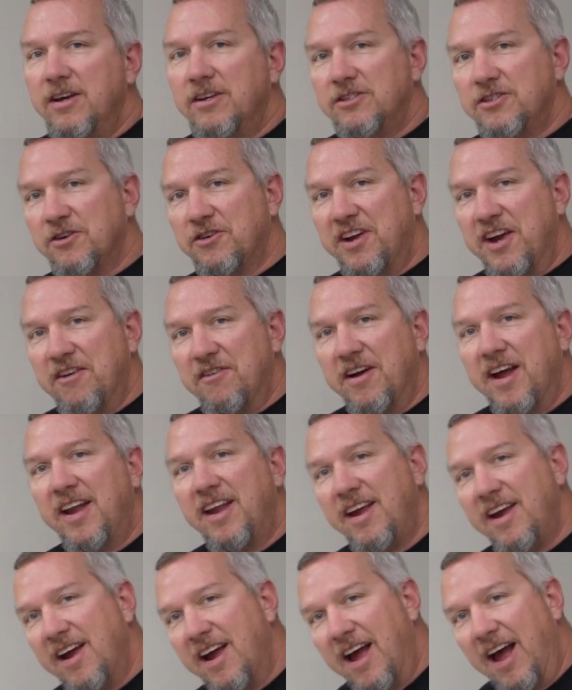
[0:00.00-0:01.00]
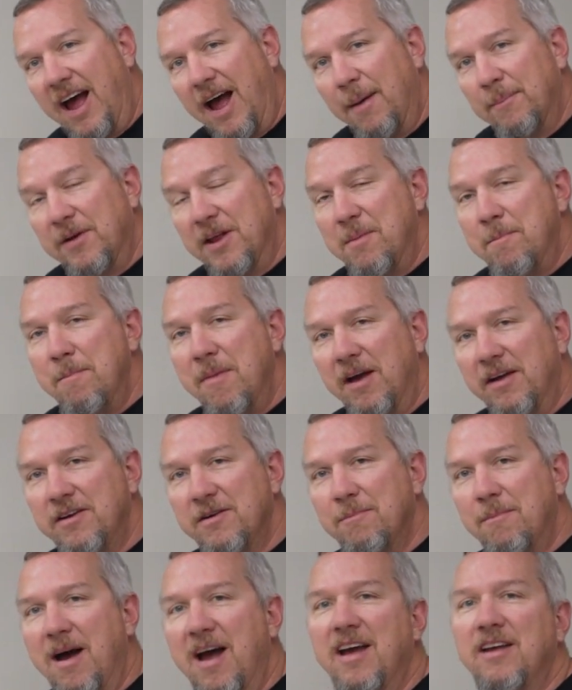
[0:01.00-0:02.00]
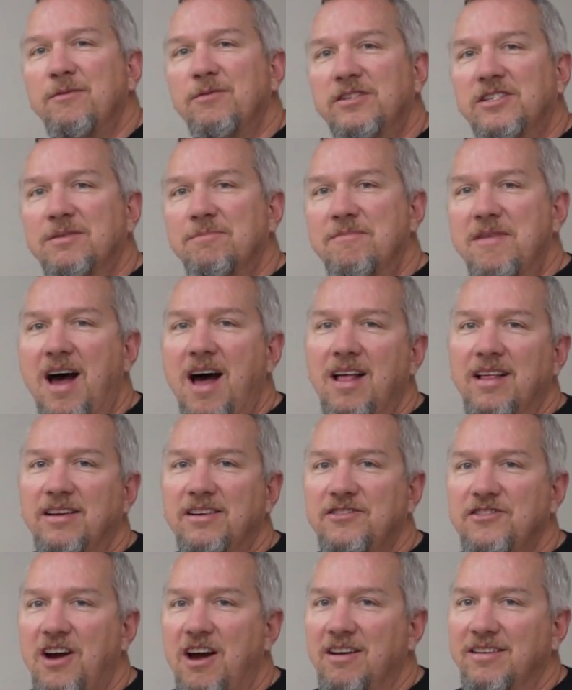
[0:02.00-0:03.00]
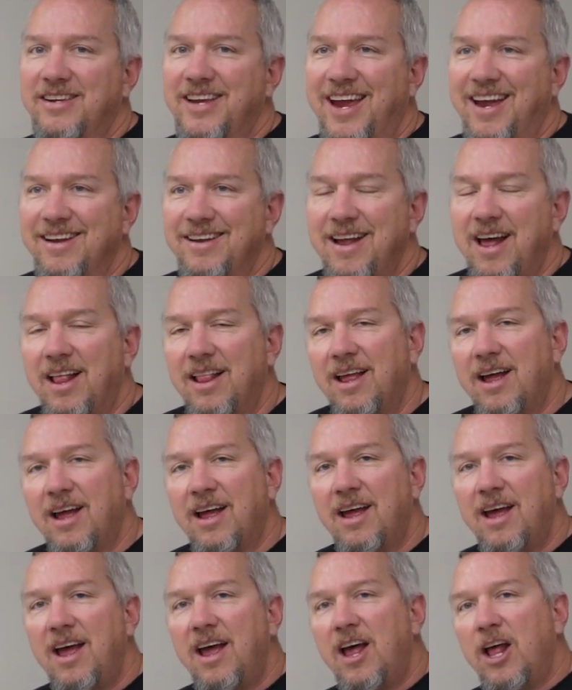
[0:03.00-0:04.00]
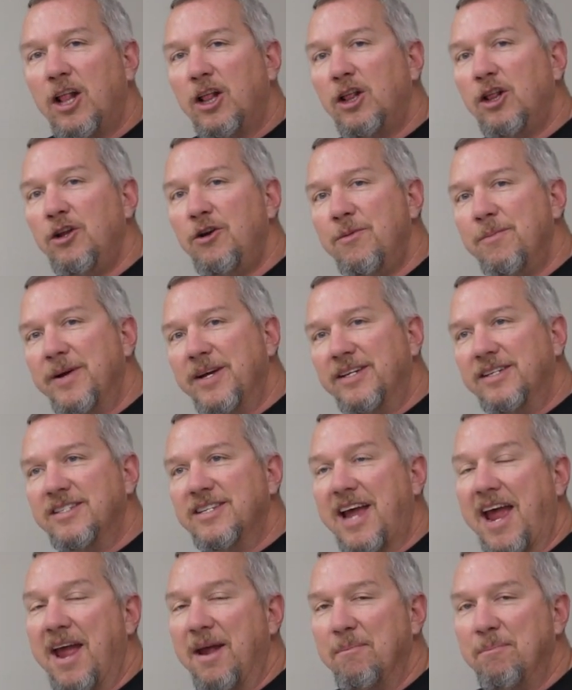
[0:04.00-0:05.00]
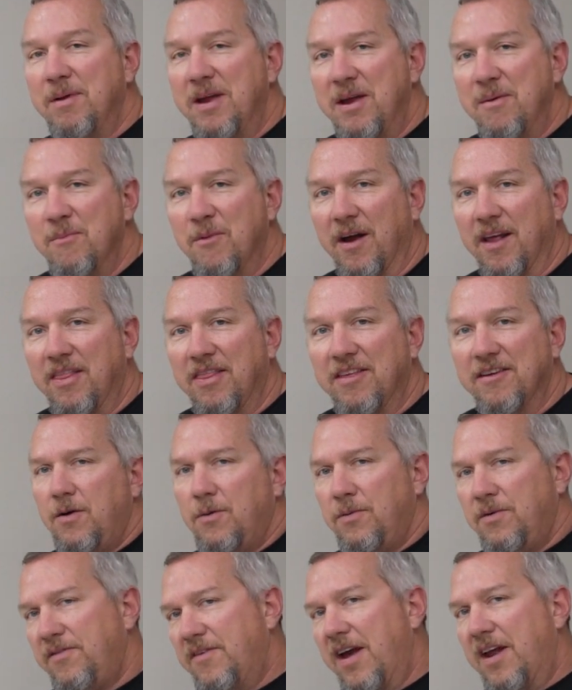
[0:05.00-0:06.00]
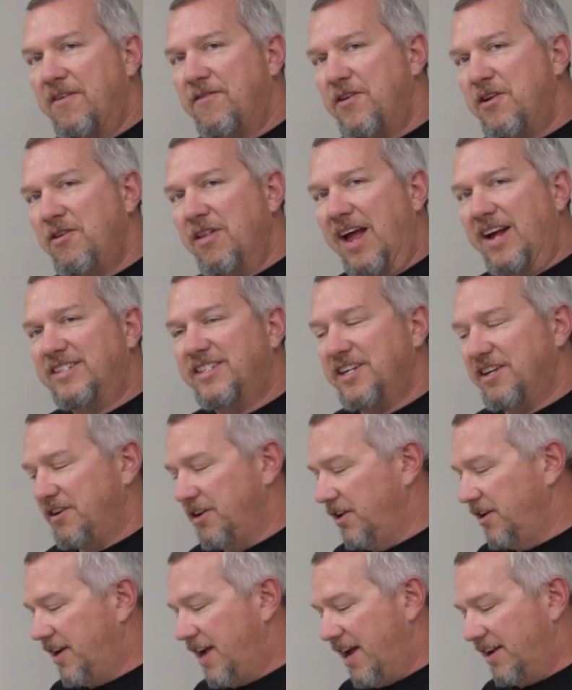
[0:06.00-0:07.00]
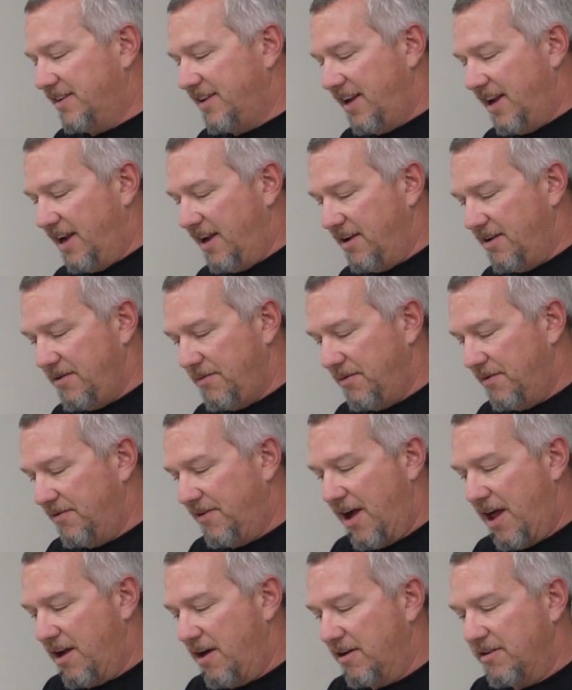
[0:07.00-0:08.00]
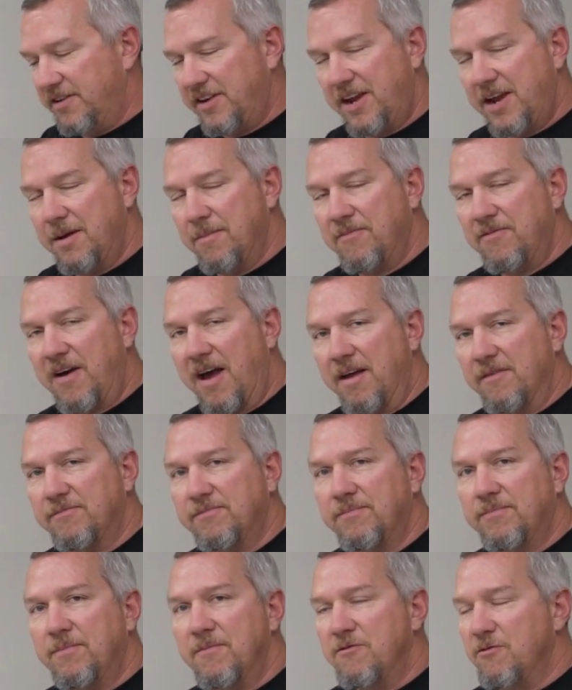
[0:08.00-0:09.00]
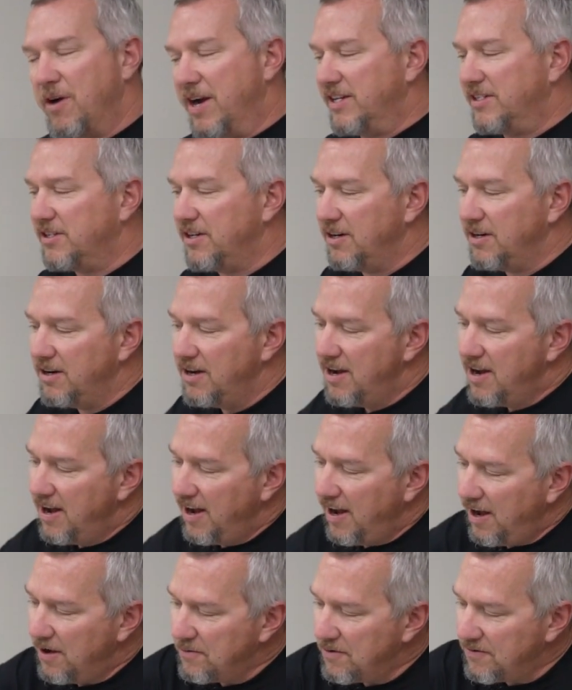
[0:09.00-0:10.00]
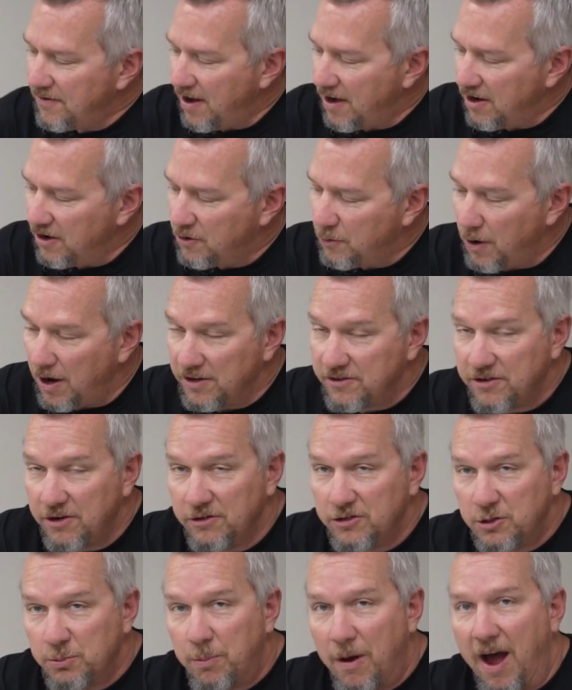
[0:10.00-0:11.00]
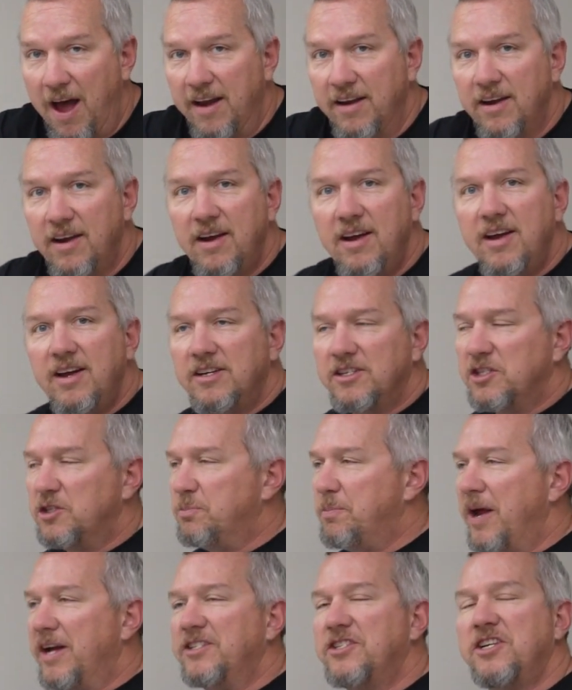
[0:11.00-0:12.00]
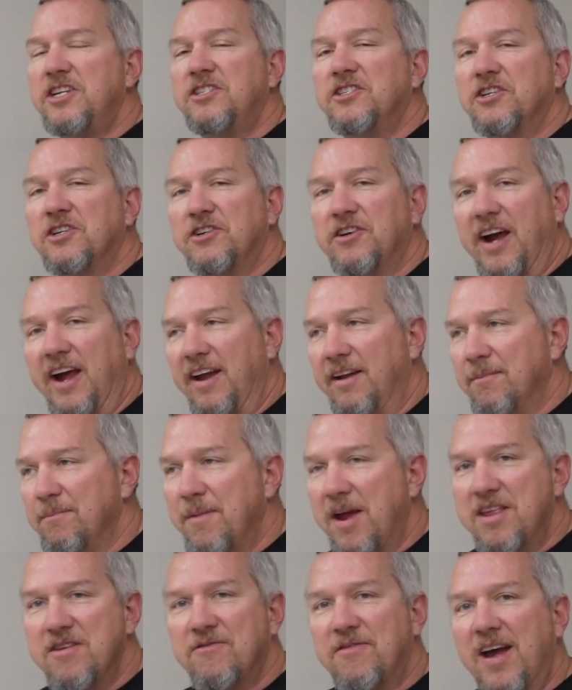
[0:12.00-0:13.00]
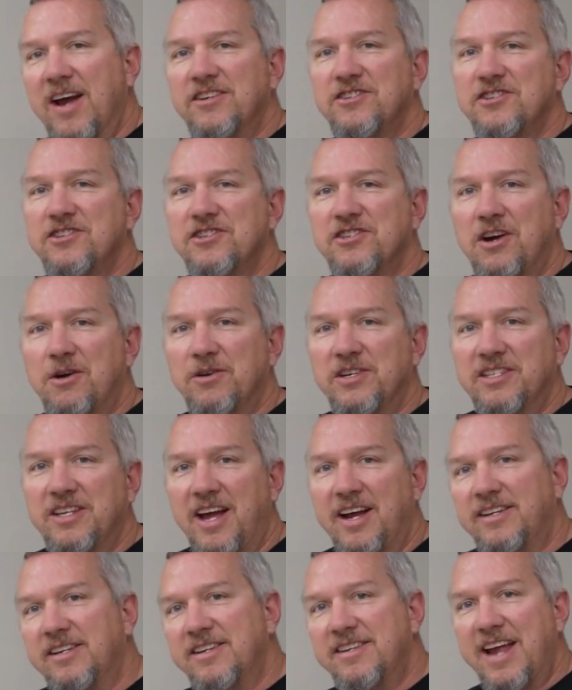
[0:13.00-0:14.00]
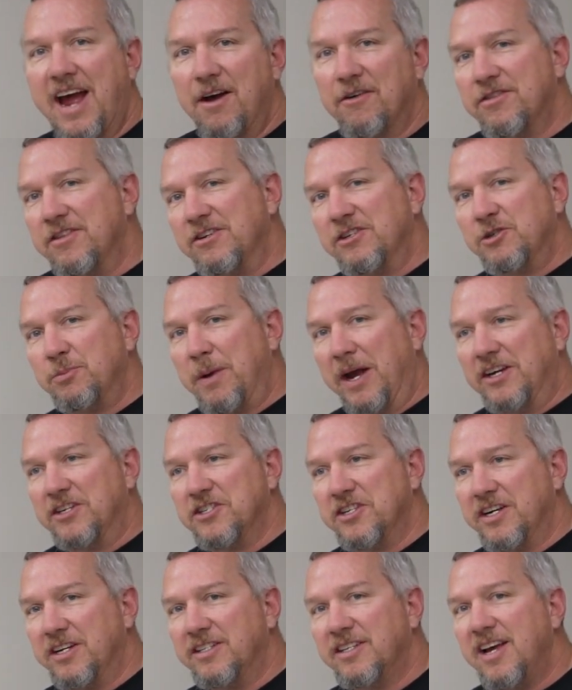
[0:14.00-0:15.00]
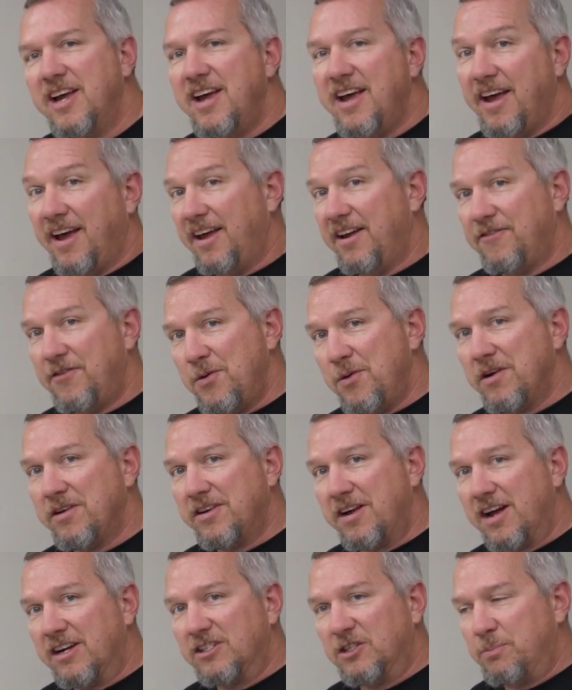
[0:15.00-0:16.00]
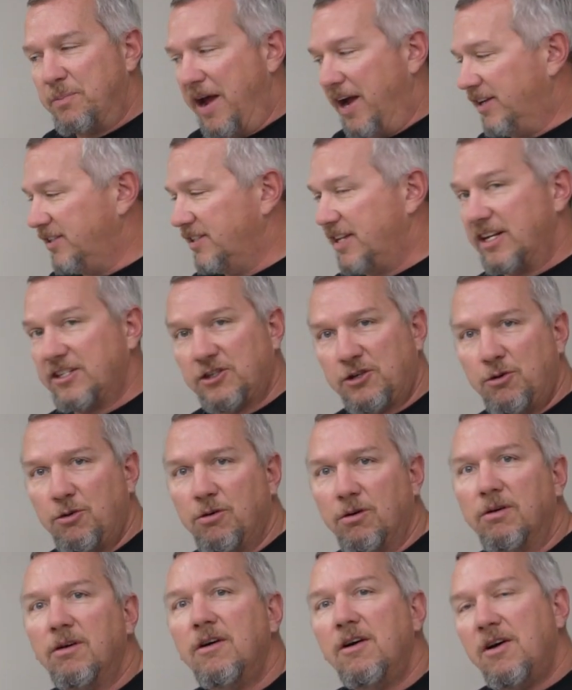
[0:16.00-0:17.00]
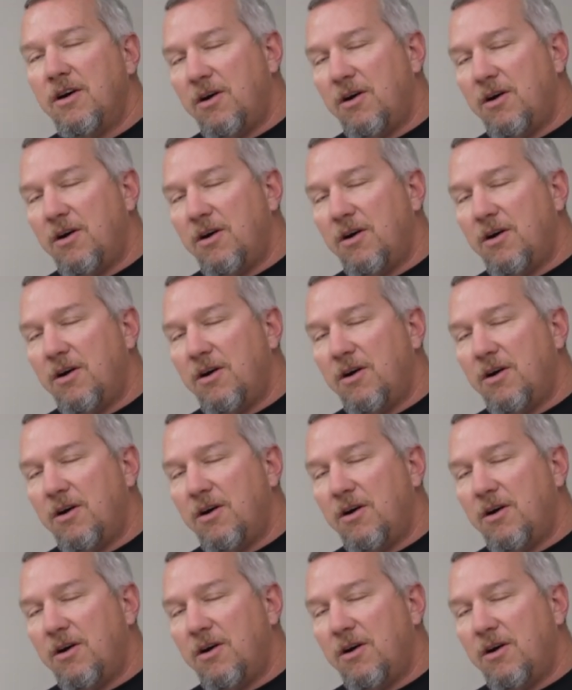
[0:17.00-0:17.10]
So get ready, I'm going to melt your mind with some knowledge on candela, lumens, and beam width. We've got a few lights here to look at today. We've got our TM5 Racer, and we've got our Quattro Spot. Spec sheets are great. Manufacturers always like to tout their spec sheets. And if you want to talk specs, that's cool.